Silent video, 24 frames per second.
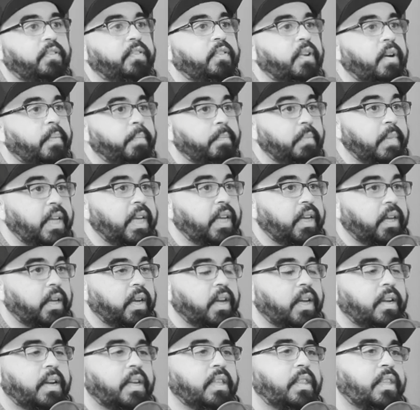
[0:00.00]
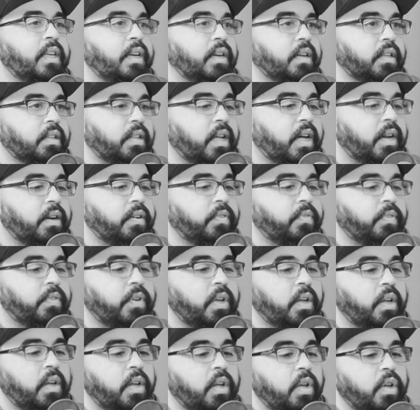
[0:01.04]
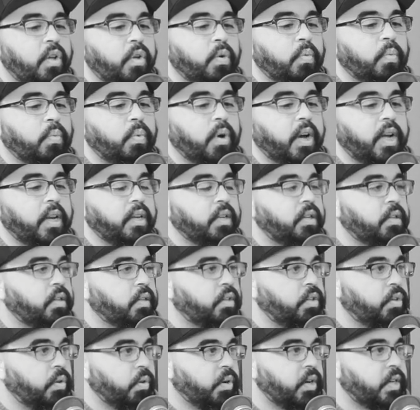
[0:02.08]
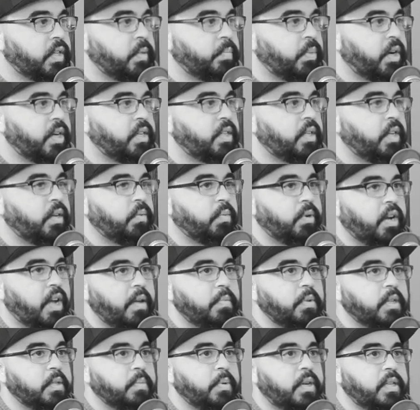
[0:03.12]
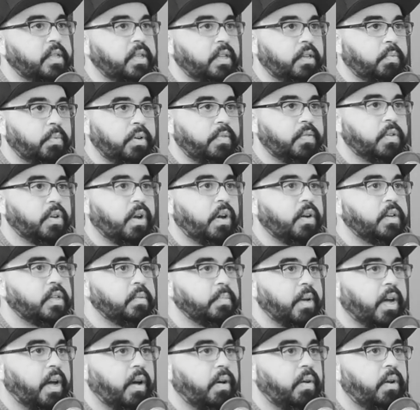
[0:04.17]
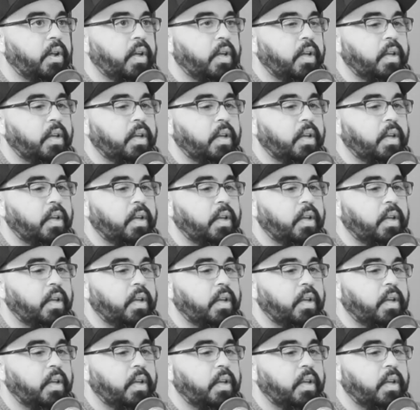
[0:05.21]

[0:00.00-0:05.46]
From me. And I think a lot of what you're expressing, what I'm expressing, we've talked about